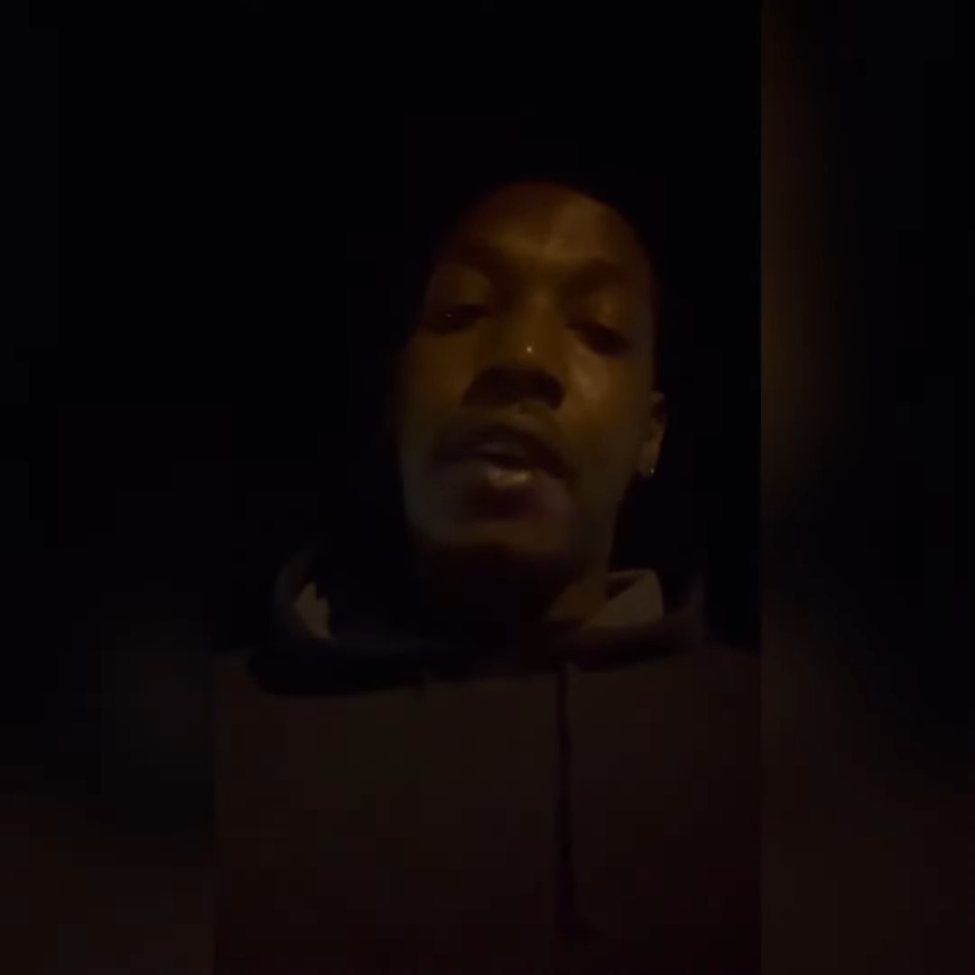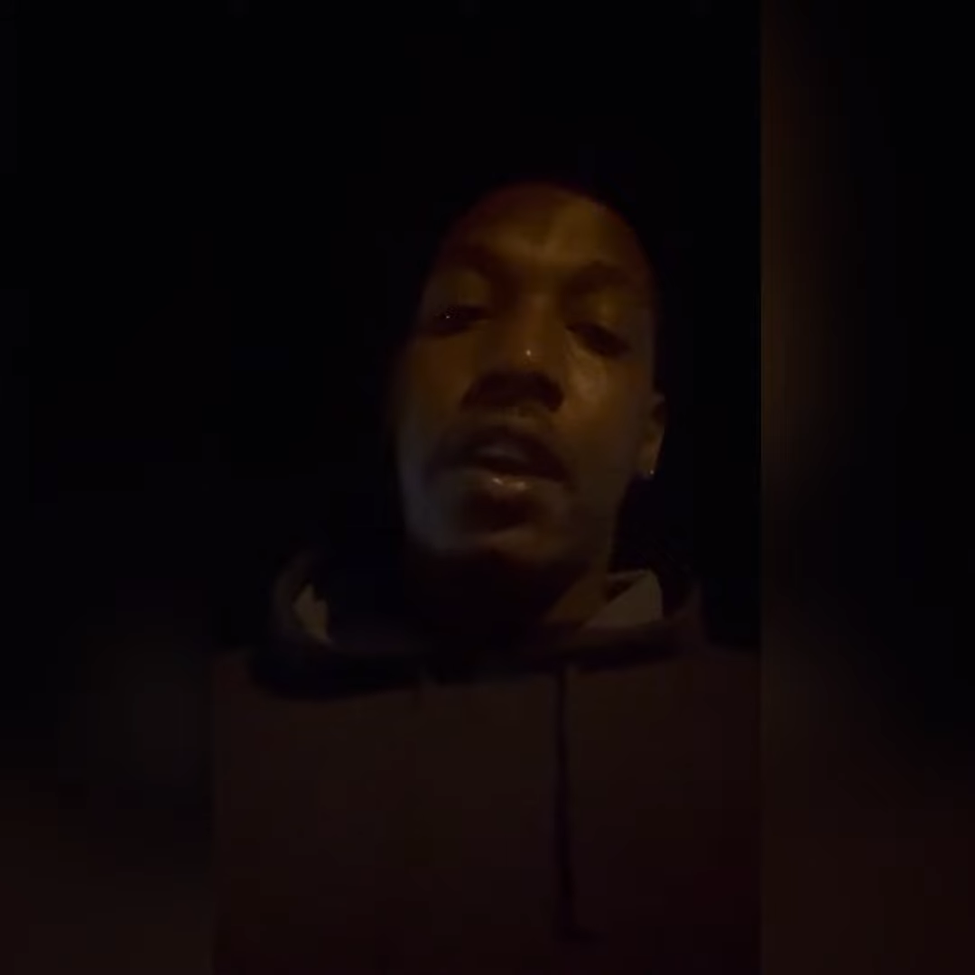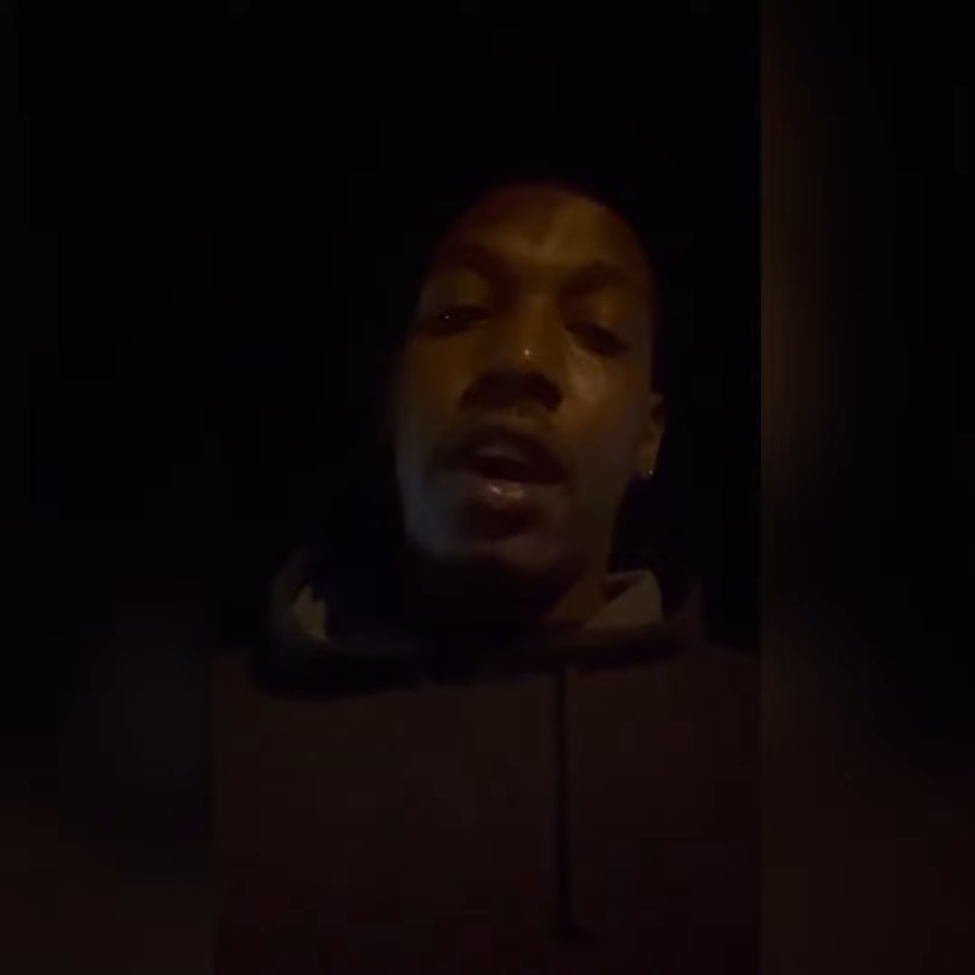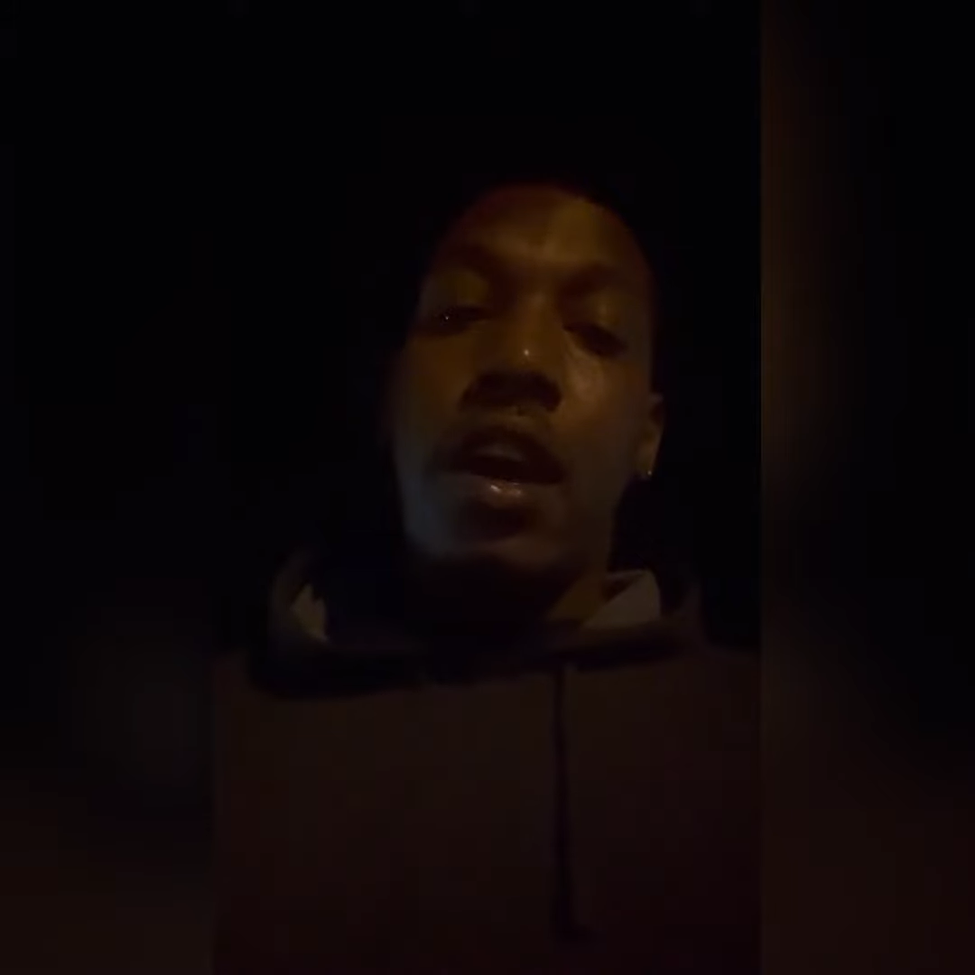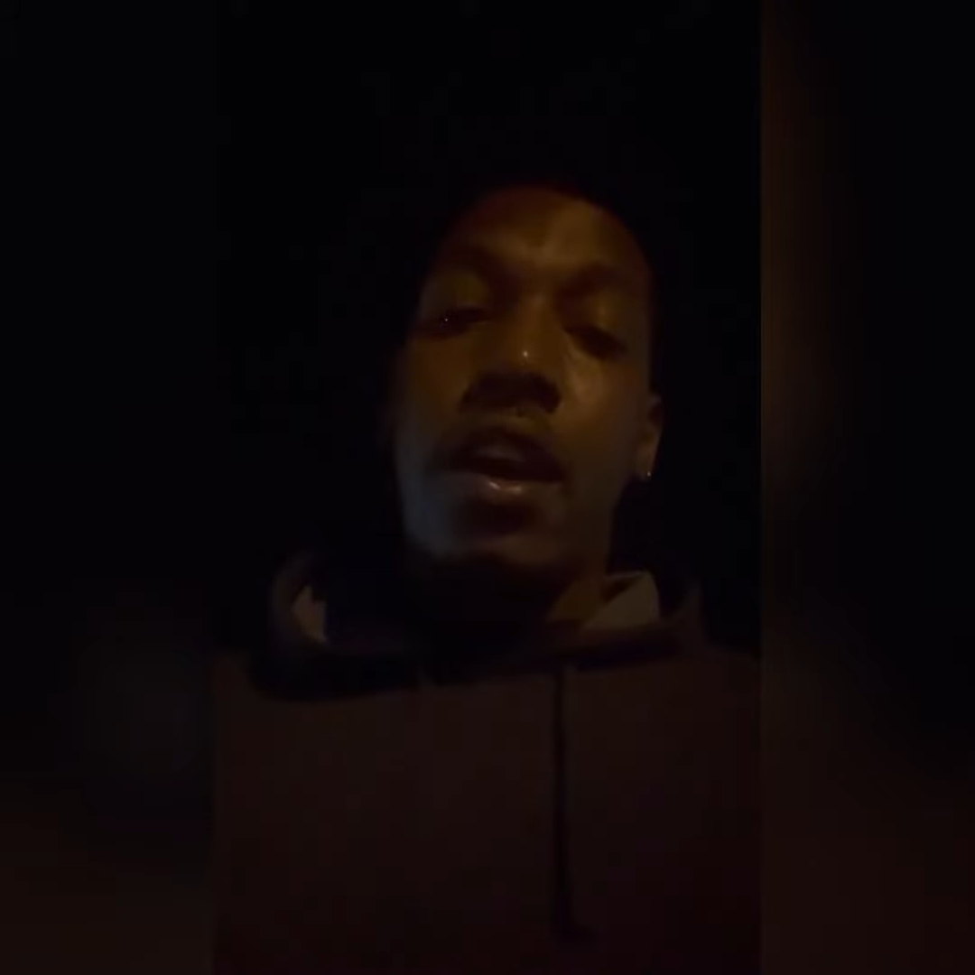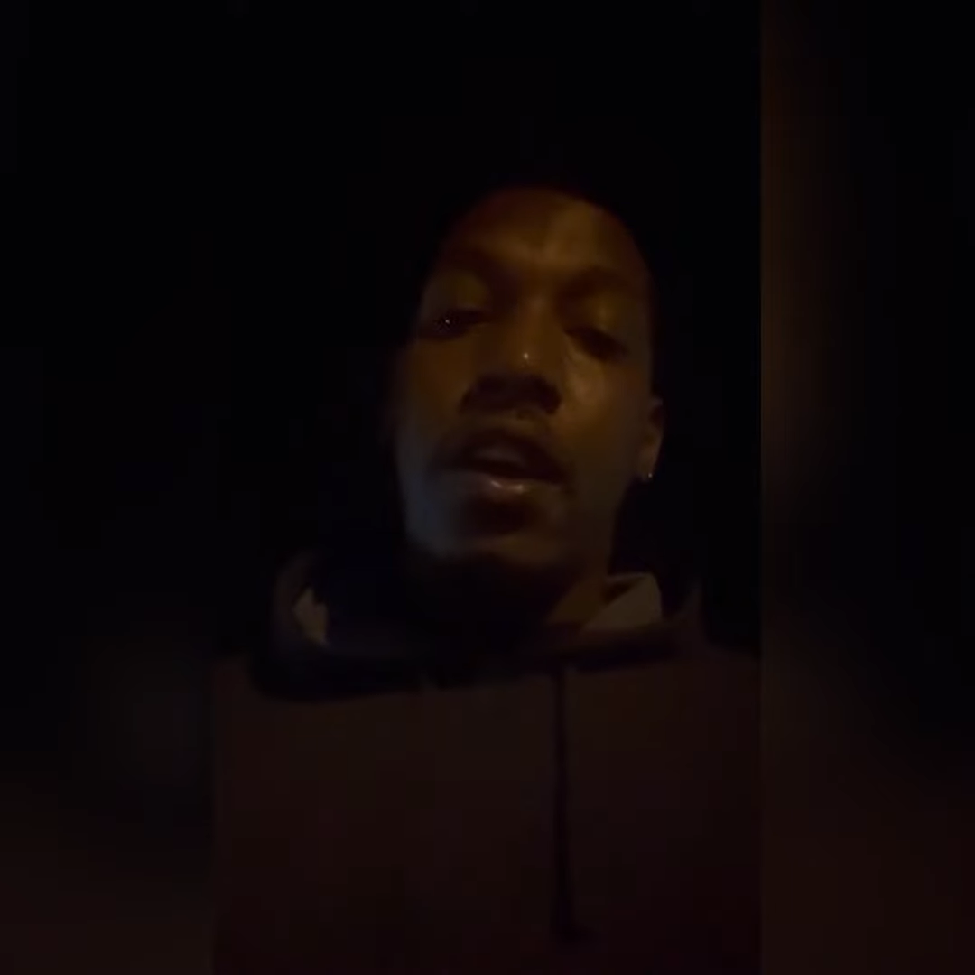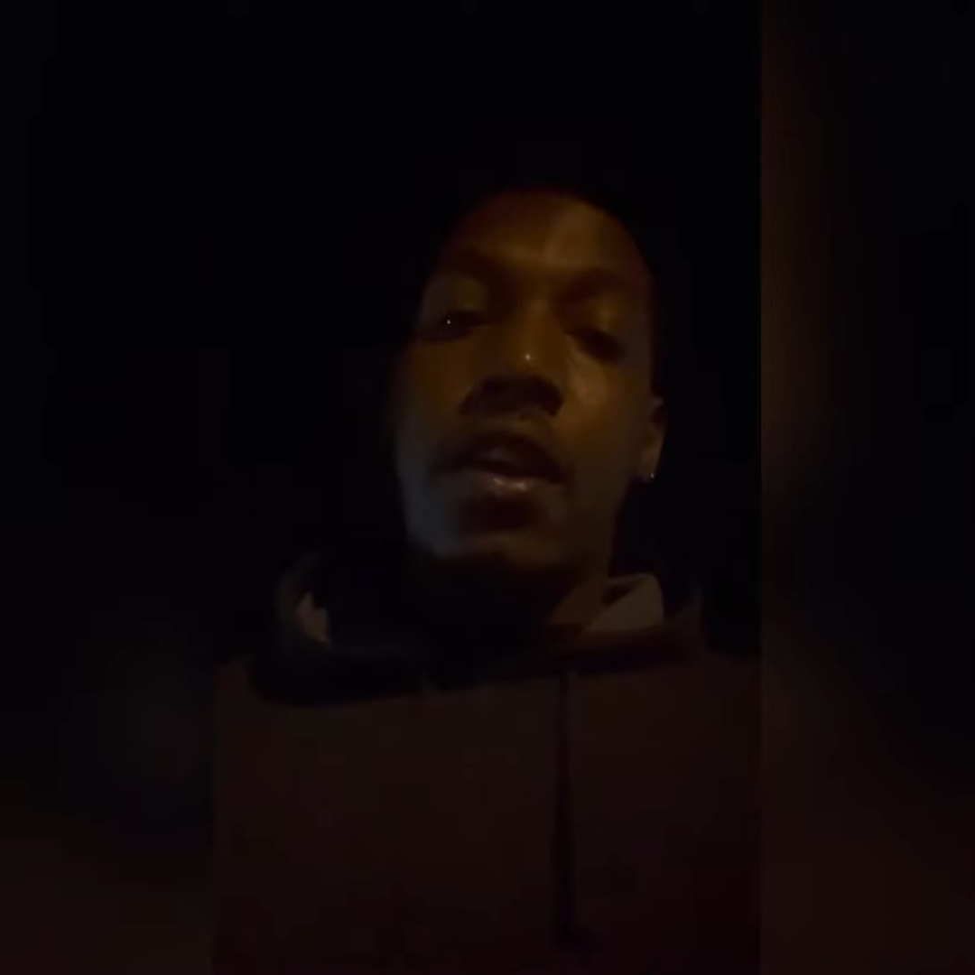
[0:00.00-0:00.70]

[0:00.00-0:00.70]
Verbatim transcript: Gang.